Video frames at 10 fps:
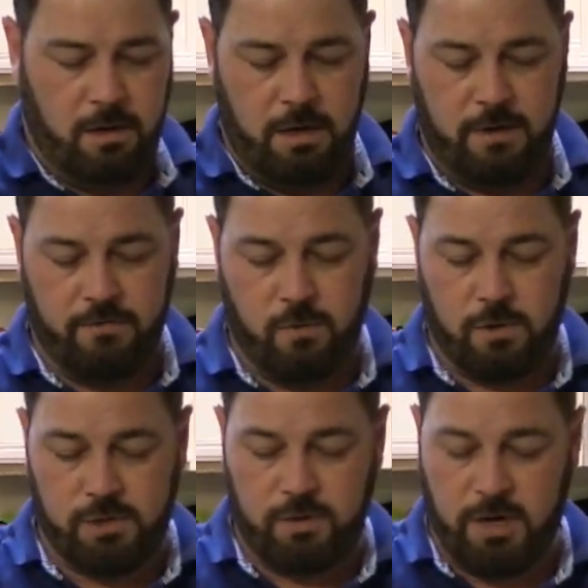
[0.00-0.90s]
And of
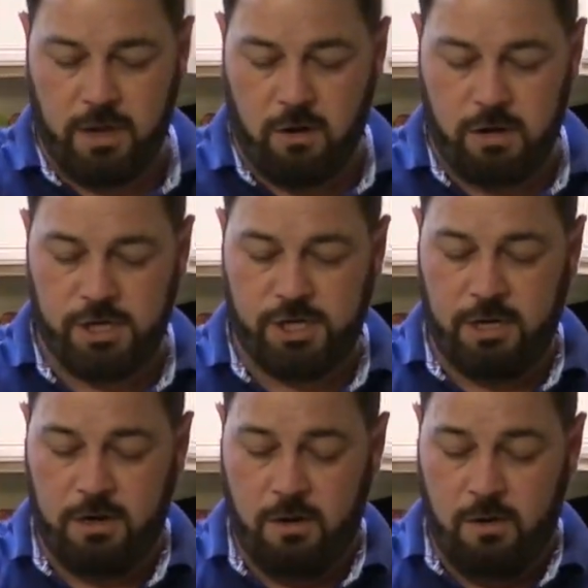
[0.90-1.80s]
course, we're gonna garnish
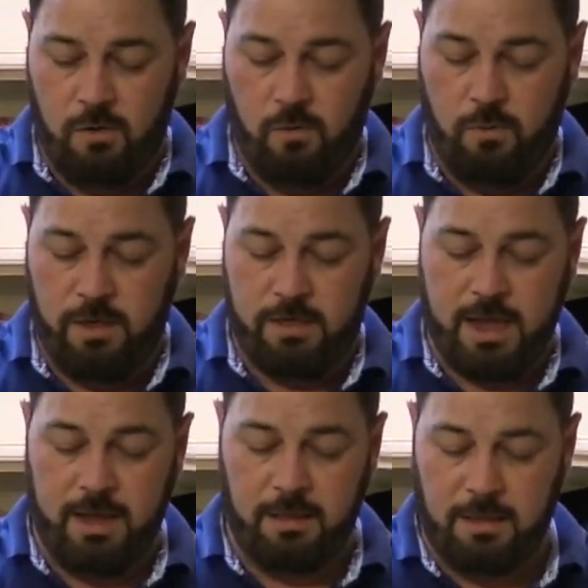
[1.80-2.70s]
it with
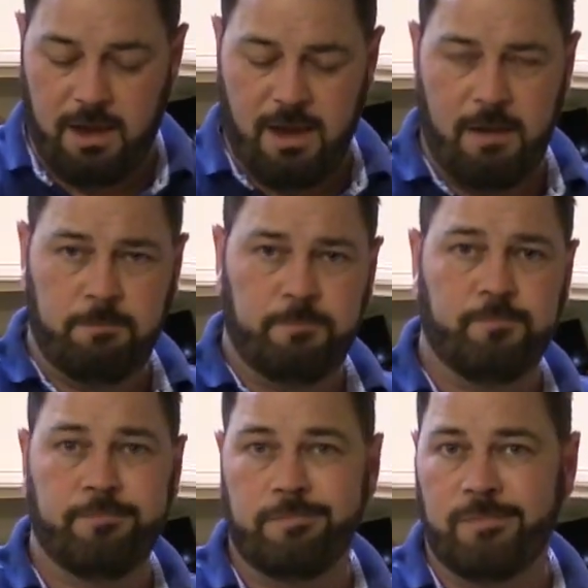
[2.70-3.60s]
a lime.
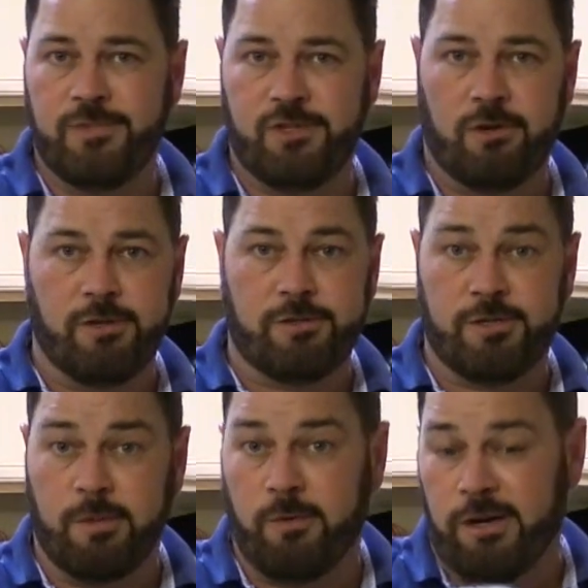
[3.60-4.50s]
Straws are
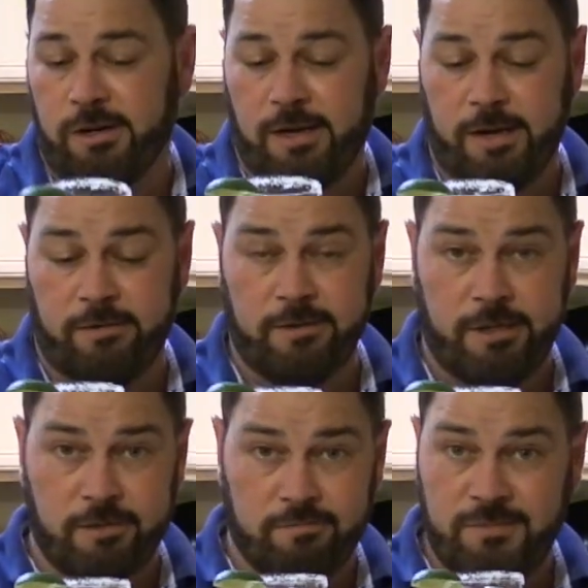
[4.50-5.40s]
somewhere, I don't
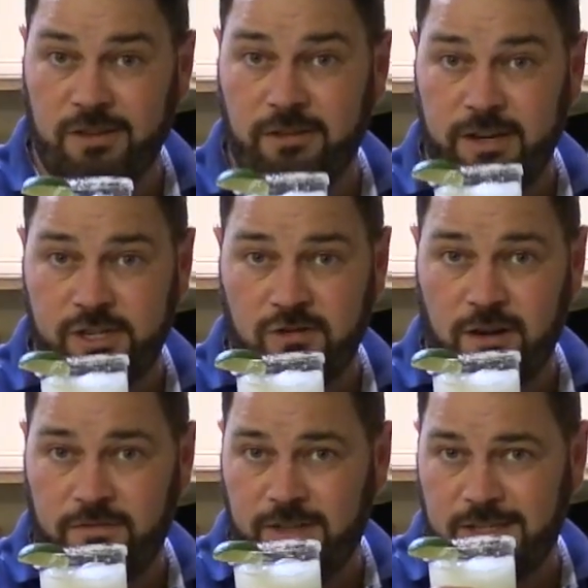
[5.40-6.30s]
know. Don't need a straw
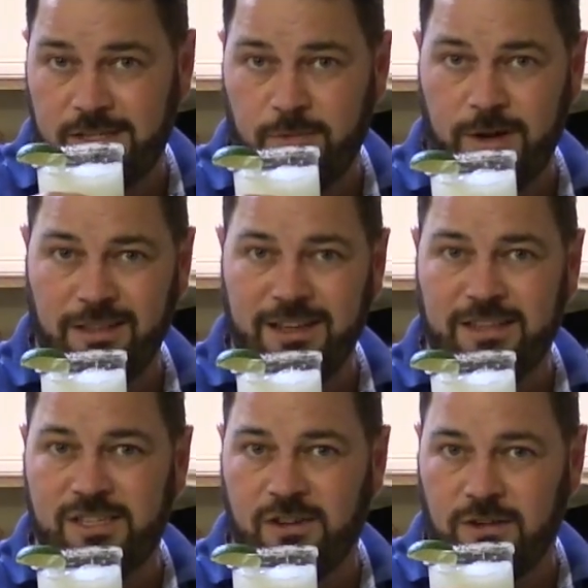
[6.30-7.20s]
for this because I wanna lick
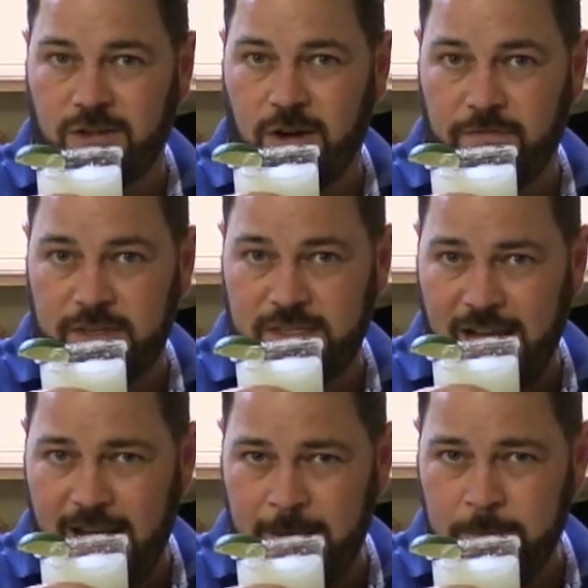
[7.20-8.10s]
the salt off the
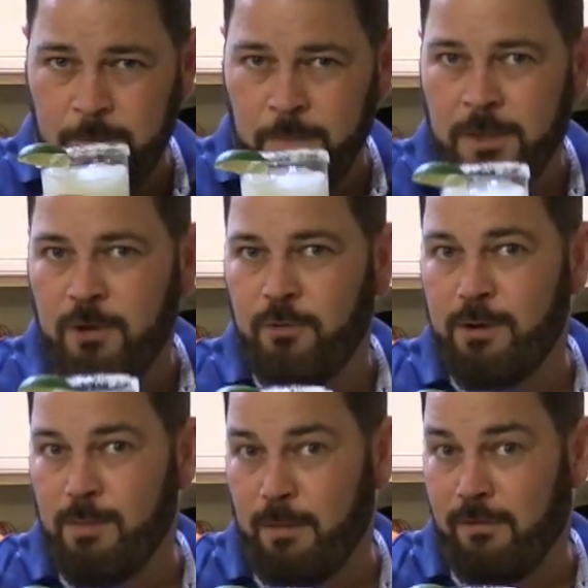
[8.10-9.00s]
side. We
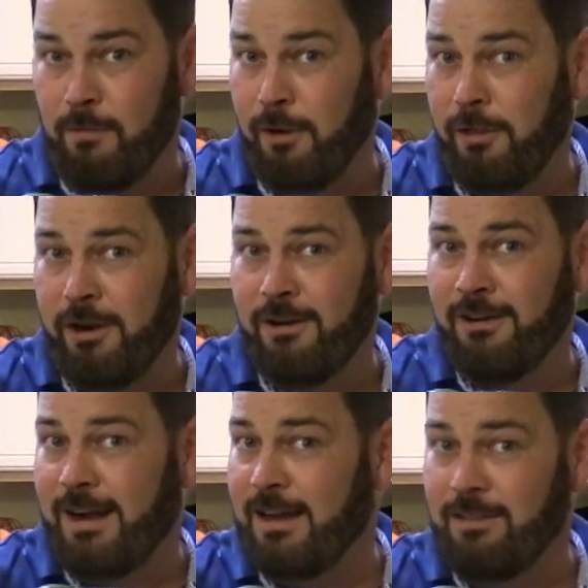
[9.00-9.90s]
remember from earlier,
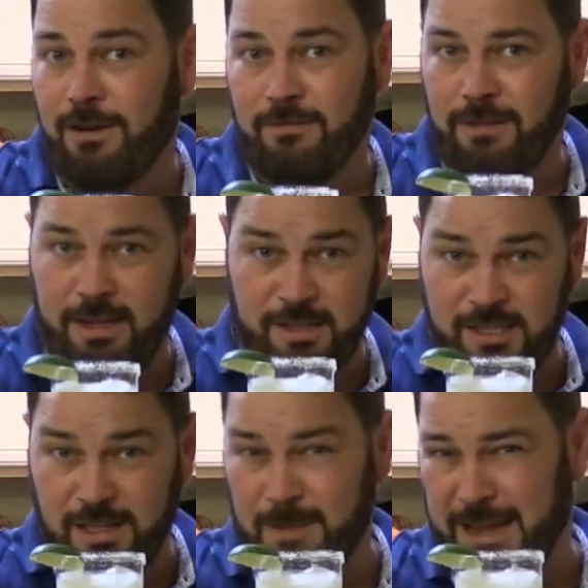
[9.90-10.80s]
I love licking,
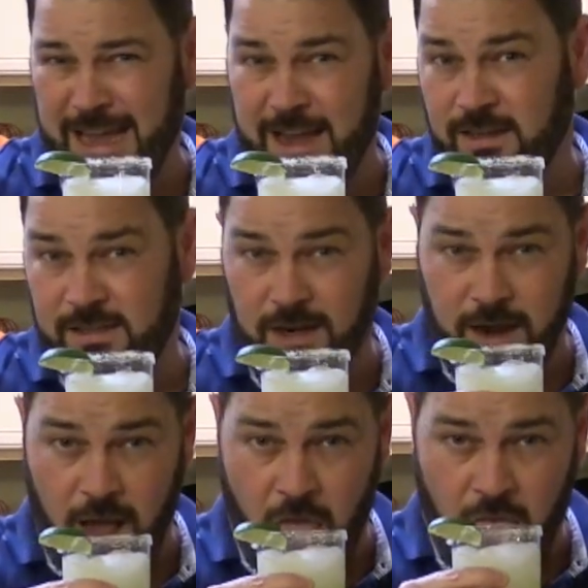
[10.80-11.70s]
slamming, and sucking.